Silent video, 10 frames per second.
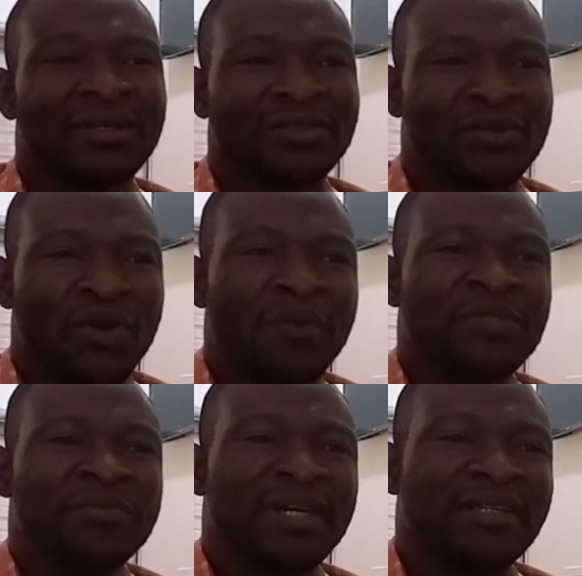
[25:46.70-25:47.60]
So
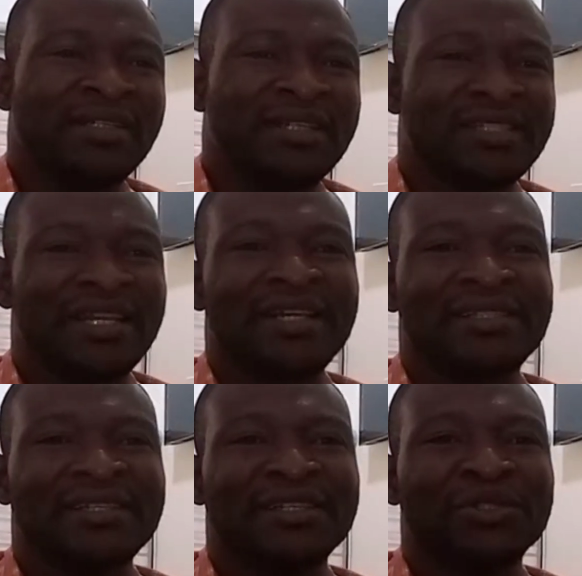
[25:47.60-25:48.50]
optimally, the slice
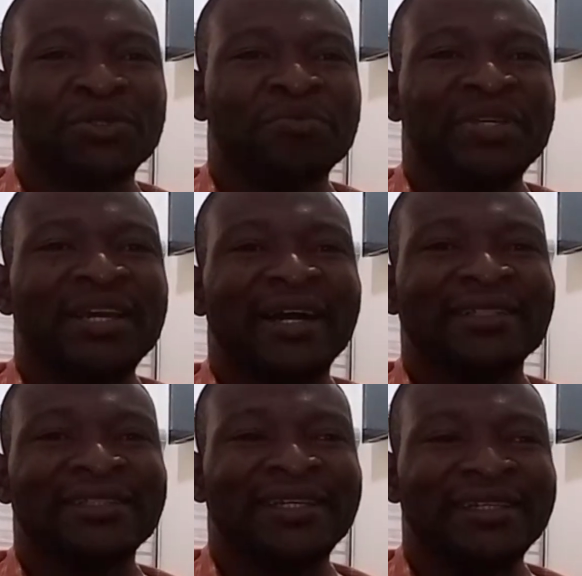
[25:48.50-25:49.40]
thickness should be
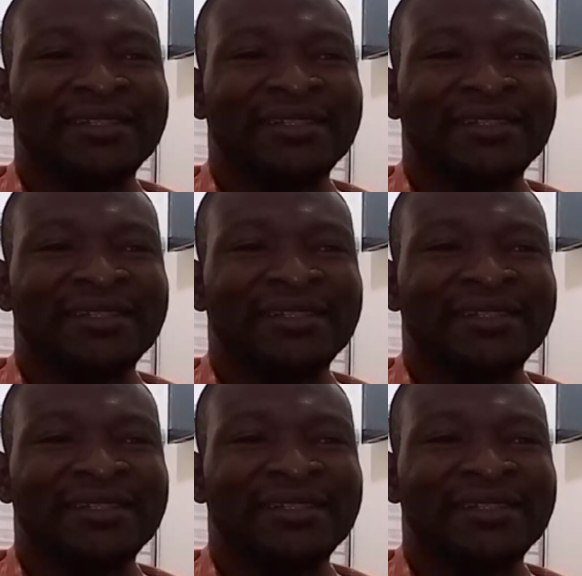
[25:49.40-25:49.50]
as